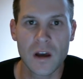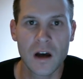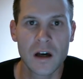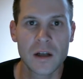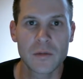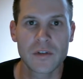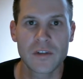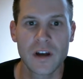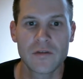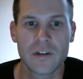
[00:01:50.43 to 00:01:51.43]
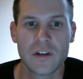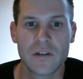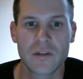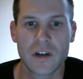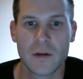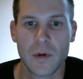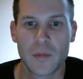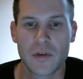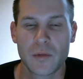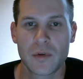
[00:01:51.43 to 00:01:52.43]
Uh, number seven, you have to come
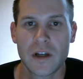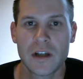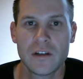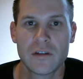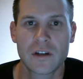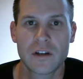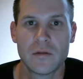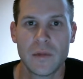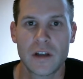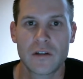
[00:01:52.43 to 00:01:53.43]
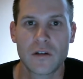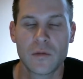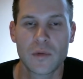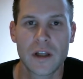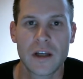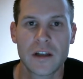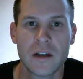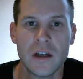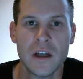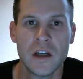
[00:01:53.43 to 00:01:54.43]
up with a plan. You can make your own
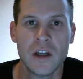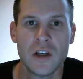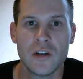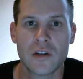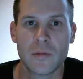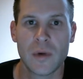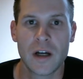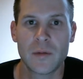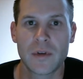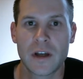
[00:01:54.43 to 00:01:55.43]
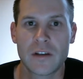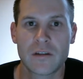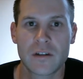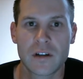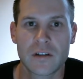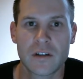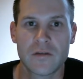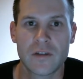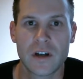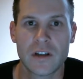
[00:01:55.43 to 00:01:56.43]
plan. You can buy a plan. There's lots
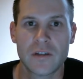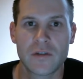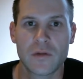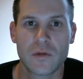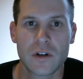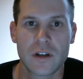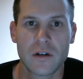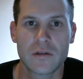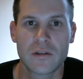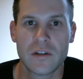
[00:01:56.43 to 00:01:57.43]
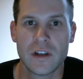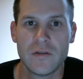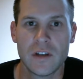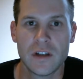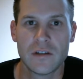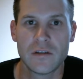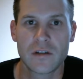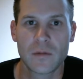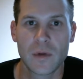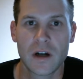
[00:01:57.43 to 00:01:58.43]
of uh, different workouts and DVDs you
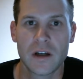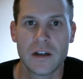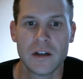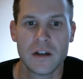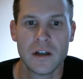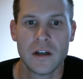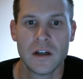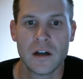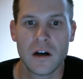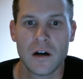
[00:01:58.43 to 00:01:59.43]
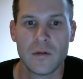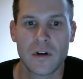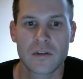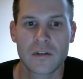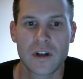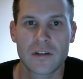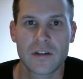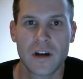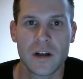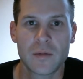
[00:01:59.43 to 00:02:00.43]
can buy. Um, also lots
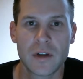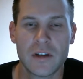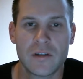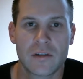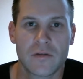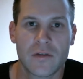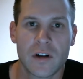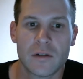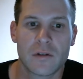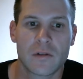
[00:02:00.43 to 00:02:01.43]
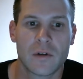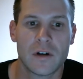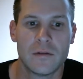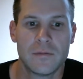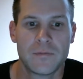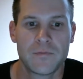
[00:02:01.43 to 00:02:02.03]
of diet plans you can follow as well.